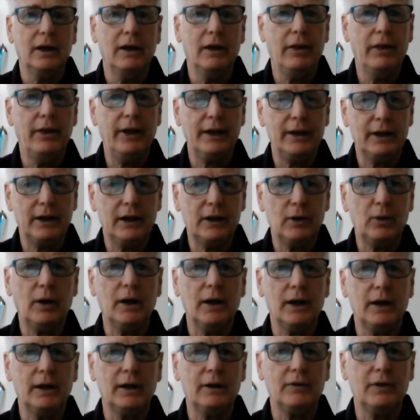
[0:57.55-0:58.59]
that their
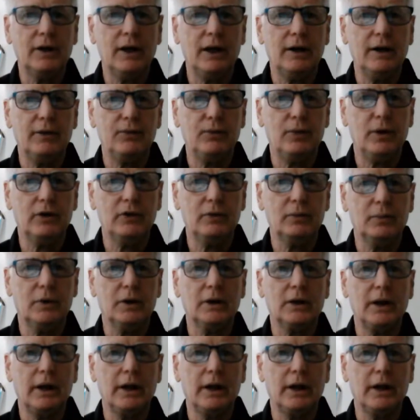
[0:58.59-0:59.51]
quality of life wasn't what